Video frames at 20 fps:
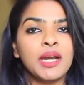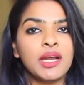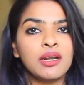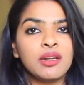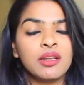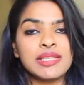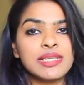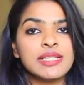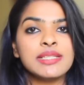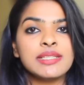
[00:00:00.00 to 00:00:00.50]

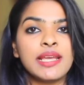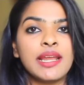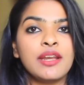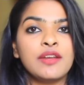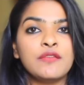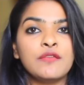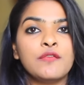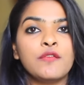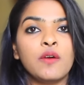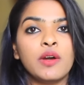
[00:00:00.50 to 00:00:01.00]
but as I
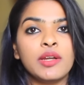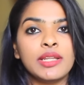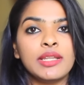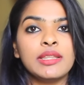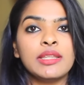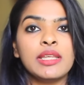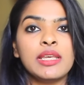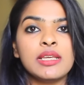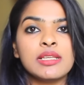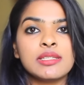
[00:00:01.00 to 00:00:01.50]
said,
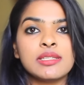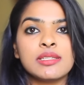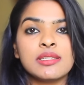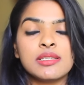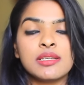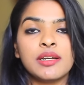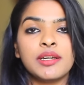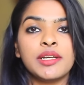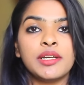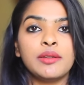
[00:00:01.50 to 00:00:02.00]
foreign things
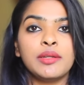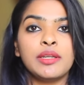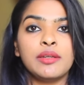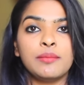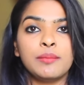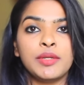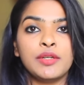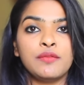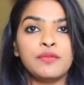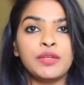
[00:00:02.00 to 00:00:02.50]
inserted
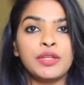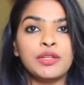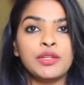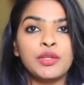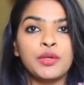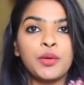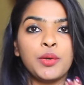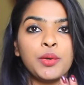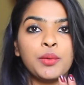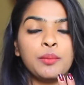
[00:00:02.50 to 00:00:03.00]
in between
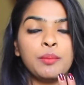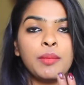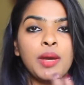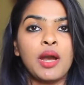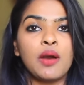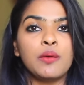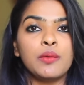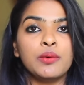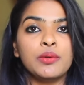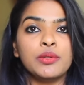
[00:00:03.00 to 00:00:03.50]
your
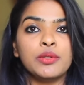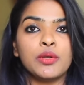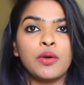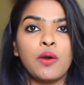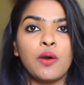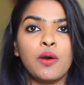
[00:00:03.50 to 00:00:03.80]
mouth